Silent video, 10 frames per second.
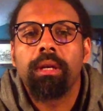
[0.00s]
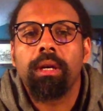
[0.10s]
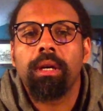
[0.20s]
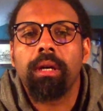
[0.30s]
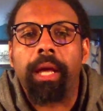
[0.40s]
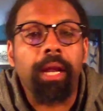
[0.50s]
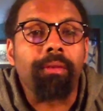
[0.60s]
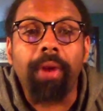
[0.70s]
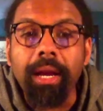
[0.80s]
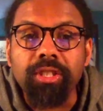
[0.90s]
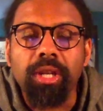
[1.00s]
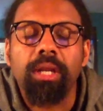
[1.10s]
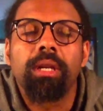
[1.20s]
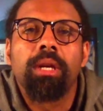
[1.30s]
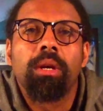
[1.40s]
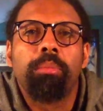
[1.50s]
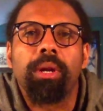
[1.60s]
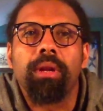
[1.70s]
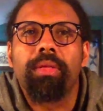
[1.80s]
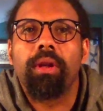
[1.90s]
and innovation,
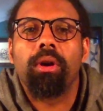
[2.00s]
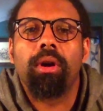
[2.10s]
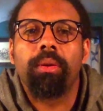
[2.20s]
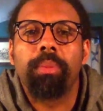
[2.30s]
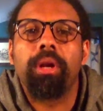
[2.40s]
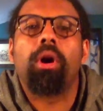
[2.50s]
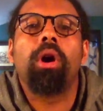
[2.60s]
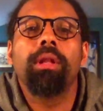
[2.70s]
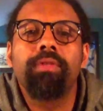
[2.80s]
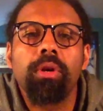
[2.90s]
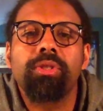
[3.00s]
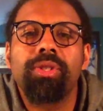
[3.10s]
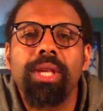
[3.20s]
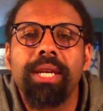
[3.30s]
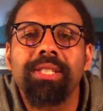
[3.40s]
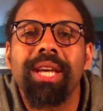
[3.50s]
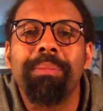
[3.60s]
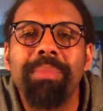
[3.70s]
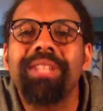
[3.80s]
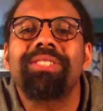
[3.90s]
but all of those things
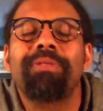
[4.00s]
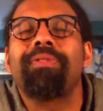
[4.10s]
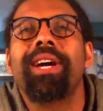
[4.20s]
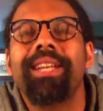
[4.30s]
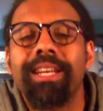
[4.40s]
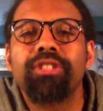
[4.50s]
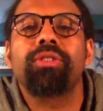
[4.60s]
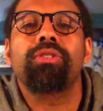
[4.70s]
amidst the financial,